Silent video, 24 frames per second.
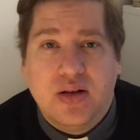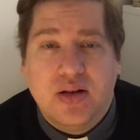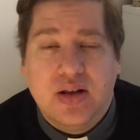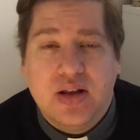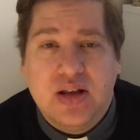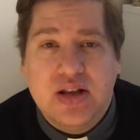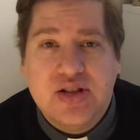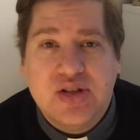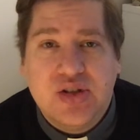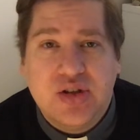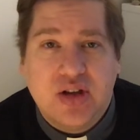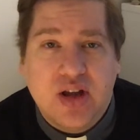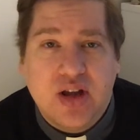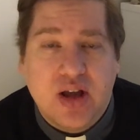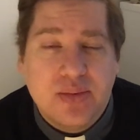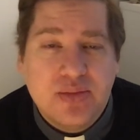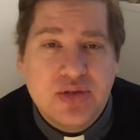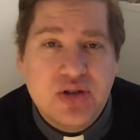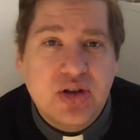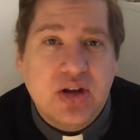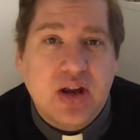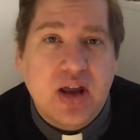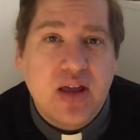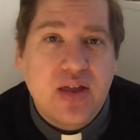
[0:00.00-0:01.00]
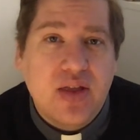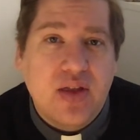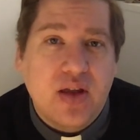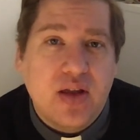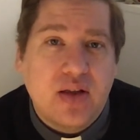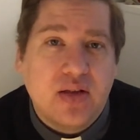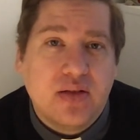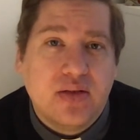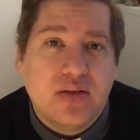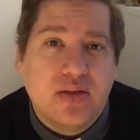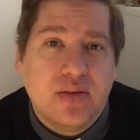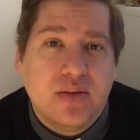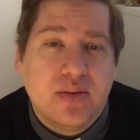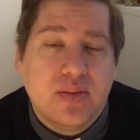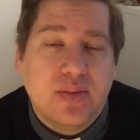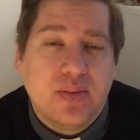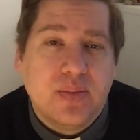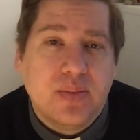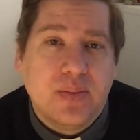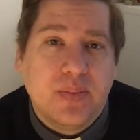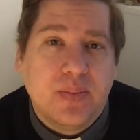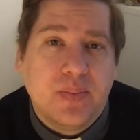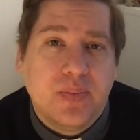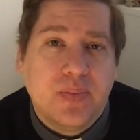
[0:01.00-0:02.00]
is to come together
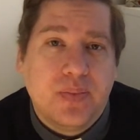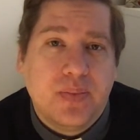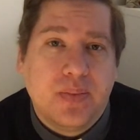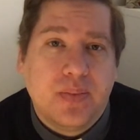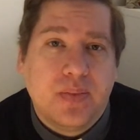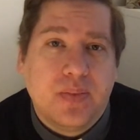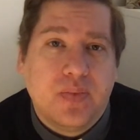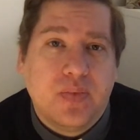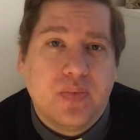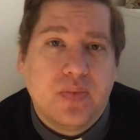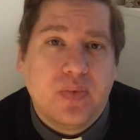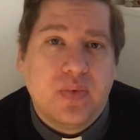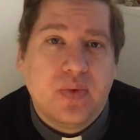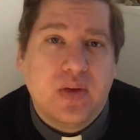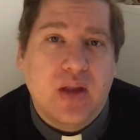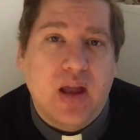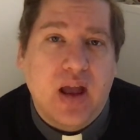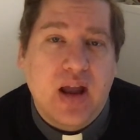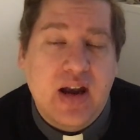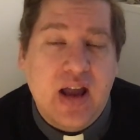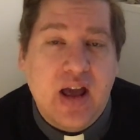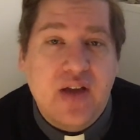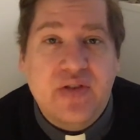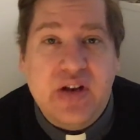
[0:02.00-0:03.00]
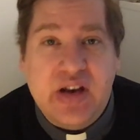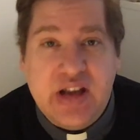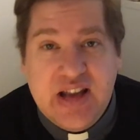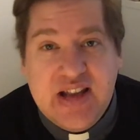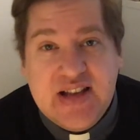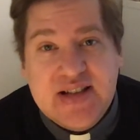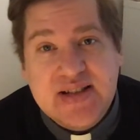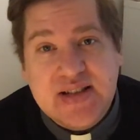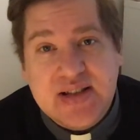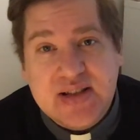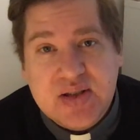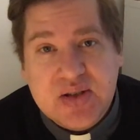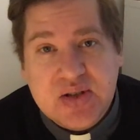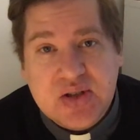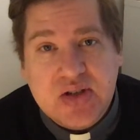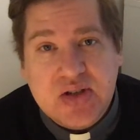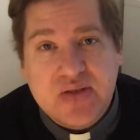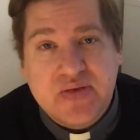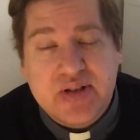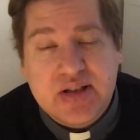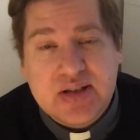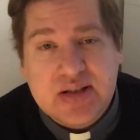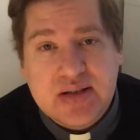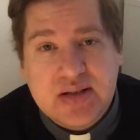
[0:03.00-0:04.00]
and have an Easter
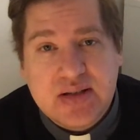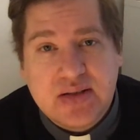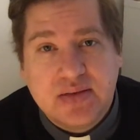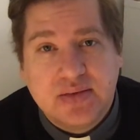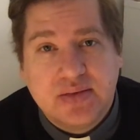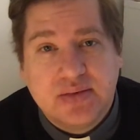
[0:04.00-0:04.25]
service,